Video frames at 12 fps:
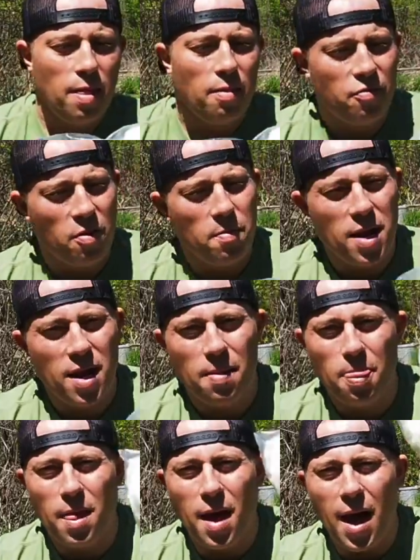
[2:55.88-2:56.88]
For me,
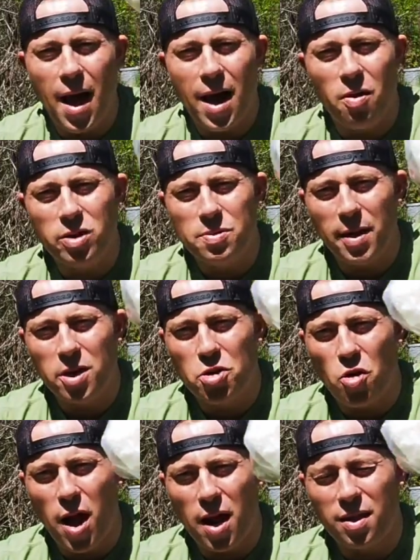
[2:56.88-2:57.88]
I always made
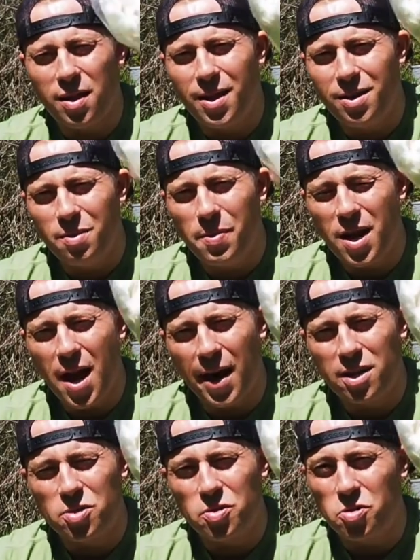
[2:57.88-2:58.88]
sure I had a little bit
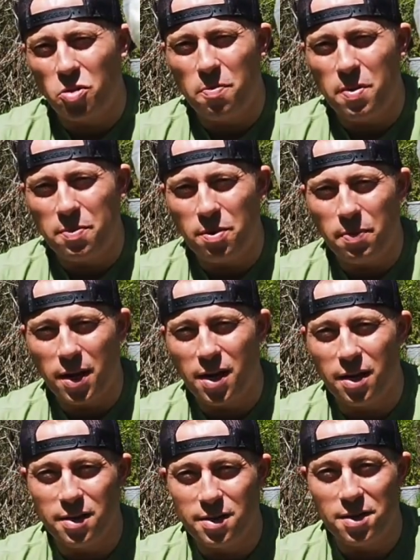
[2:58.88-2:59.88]
extra toilet paper
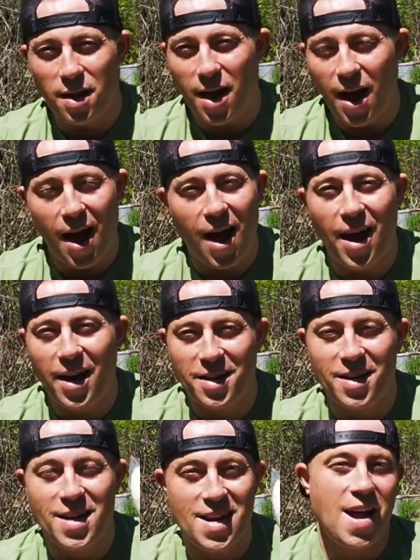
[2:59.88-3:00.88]
because I
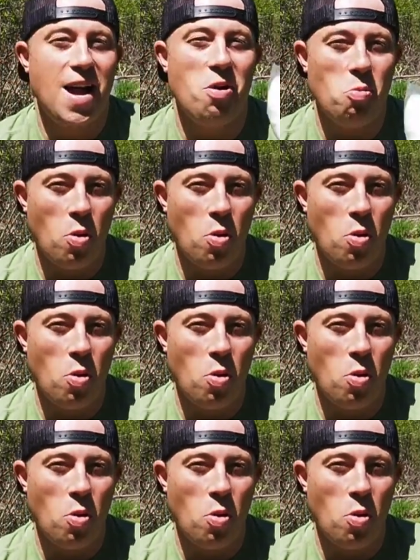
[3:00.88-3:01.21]
did not